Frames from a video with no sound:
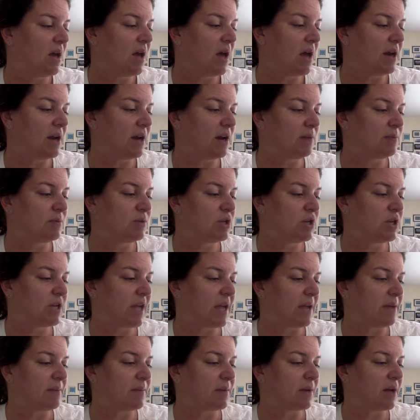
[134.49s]
And up she
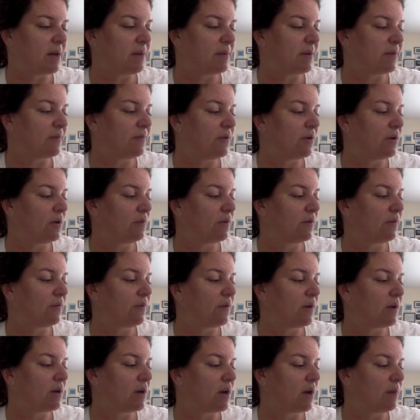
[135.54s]
came, climbing foot over
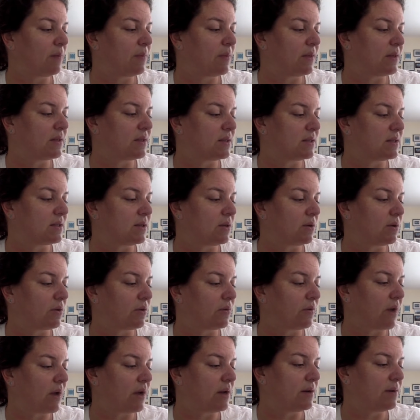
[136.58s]
foot up the silk
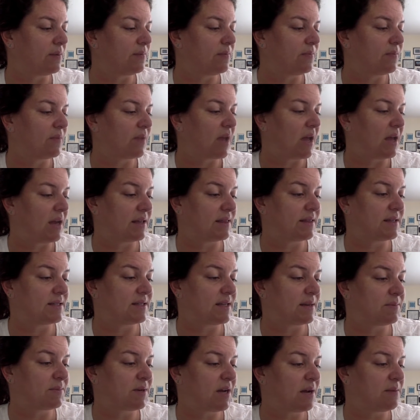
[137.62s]
thread, and at the
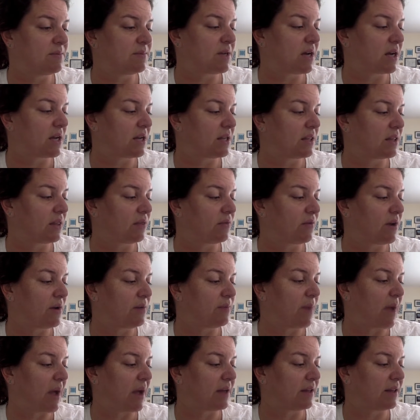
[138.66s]
same time tucking the thread
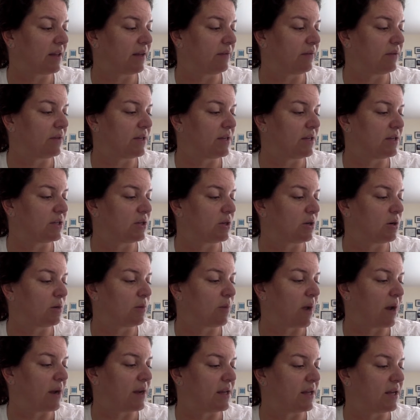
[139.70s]
back cleverly into her
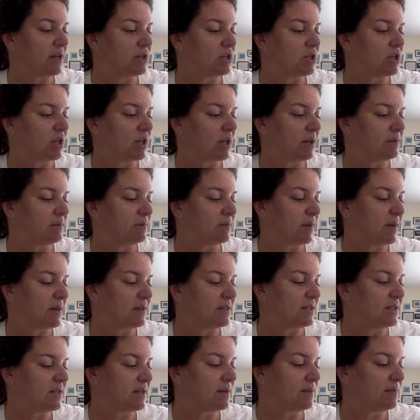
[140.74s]
body as she climbed
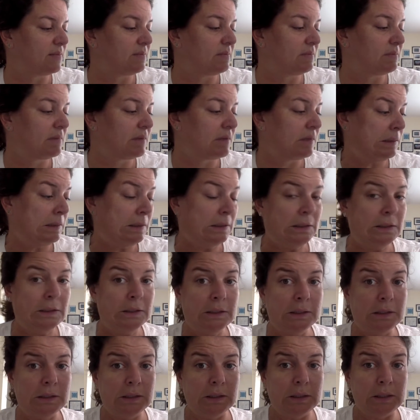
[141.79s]
past it.
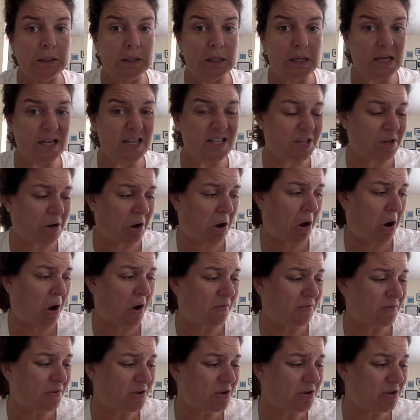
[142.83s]
"Is it
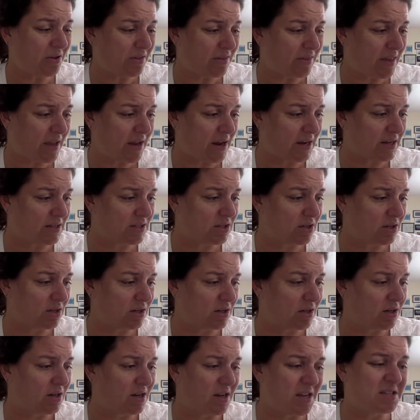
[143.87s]
awful?" they asked her.
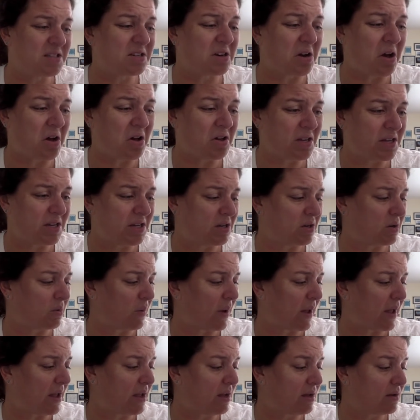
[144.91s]
"Is it all eaten
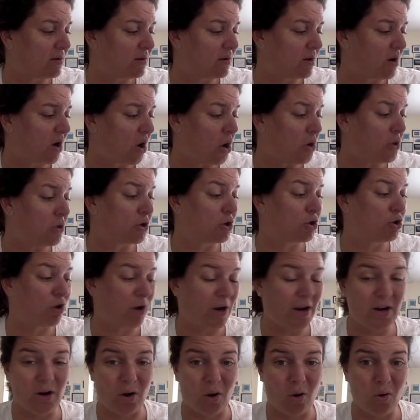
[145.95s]
away? Are there
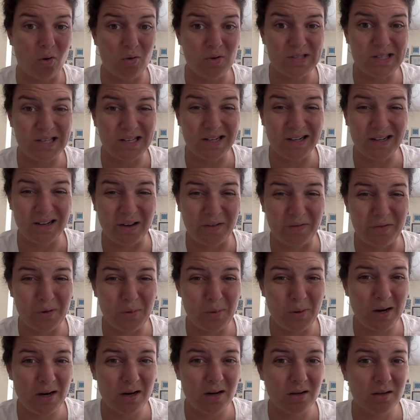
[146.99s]
great holes in it
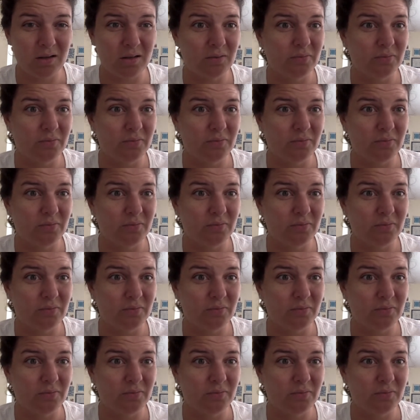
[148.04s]
everywhere?"